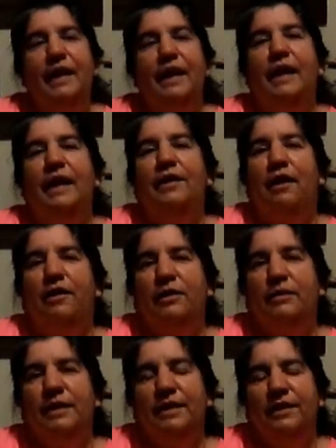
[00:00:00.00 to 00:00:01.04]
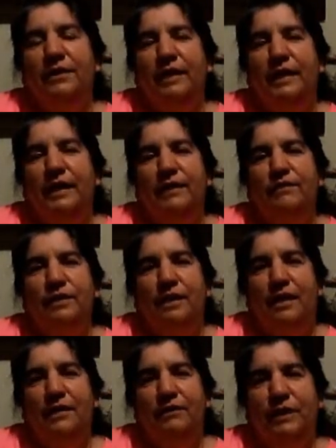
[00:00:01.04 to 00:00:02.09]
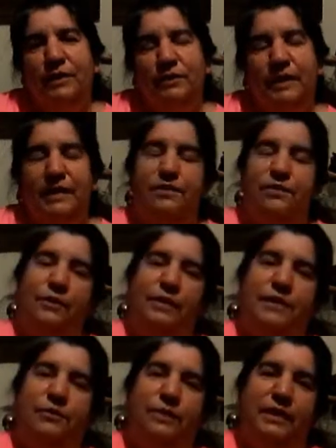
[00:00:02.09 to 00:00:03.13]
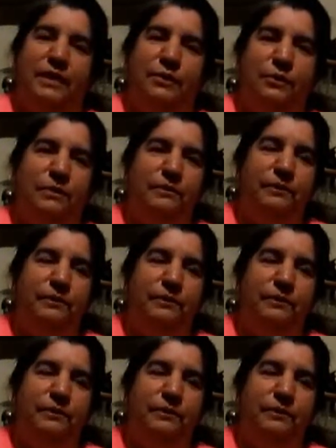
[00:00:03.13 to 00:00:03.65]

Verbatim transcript: and document their graves and all of those things. So that's really cool.